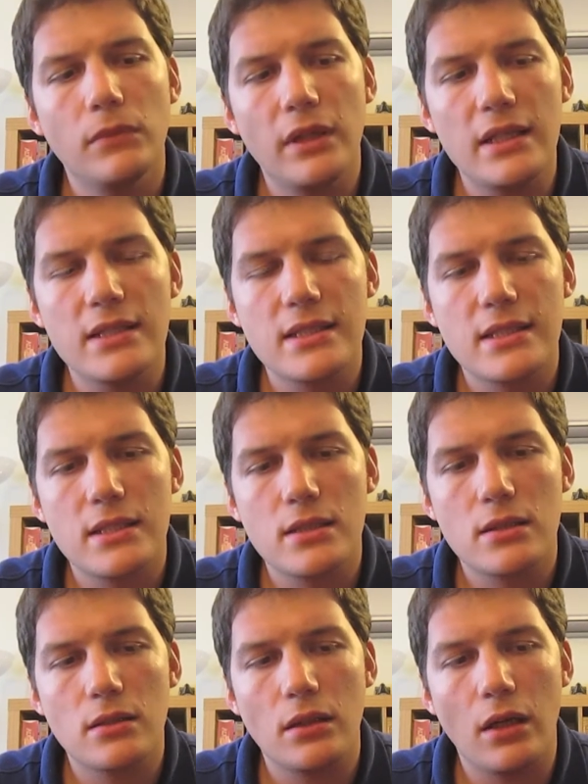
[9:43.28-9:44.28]

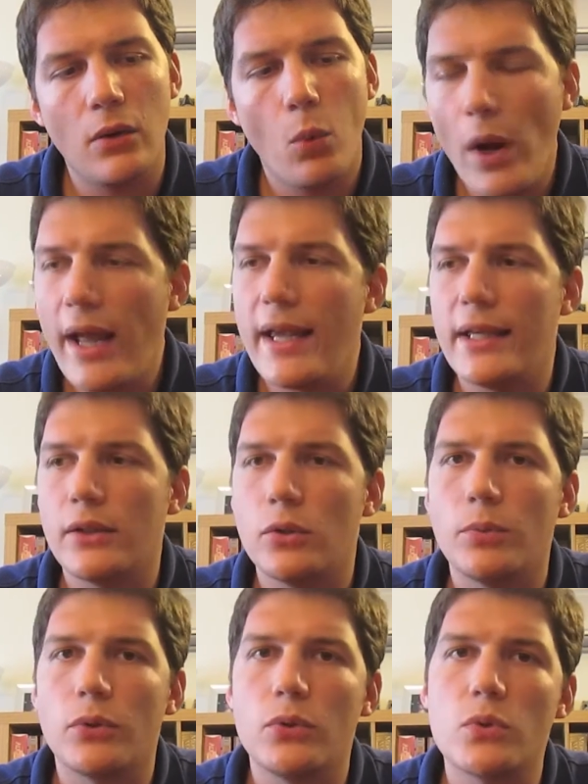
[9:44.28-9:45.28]
is a way to
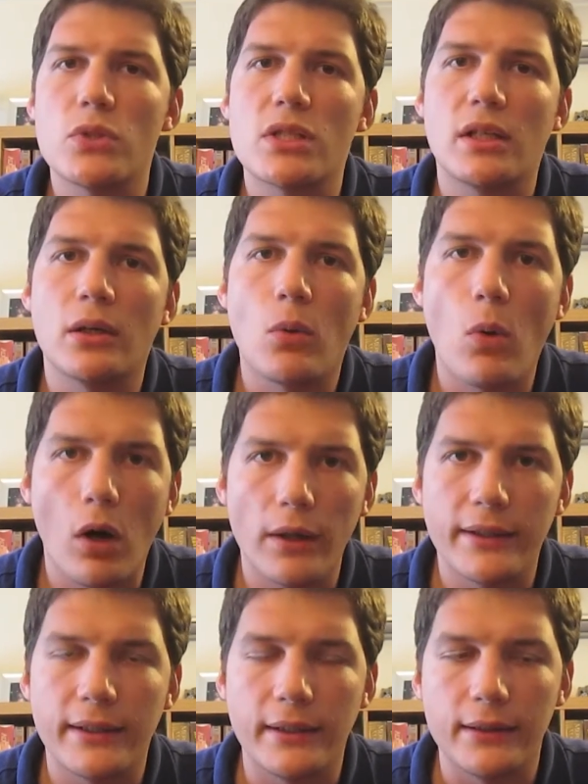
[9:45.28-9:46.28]
produce a
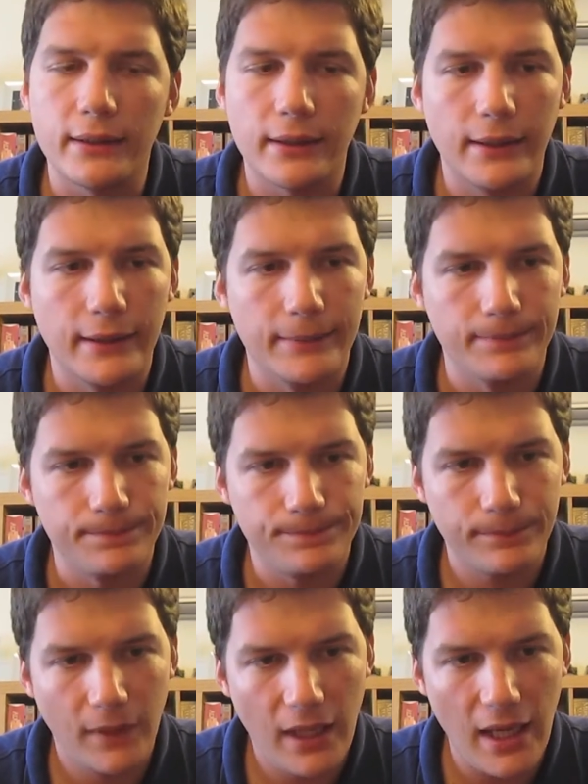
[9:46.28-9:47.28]
quality
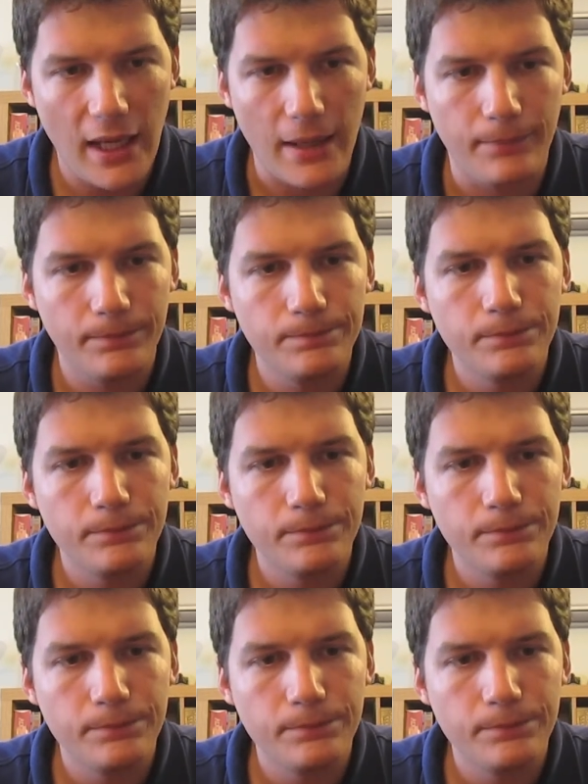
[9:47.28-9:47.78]
game.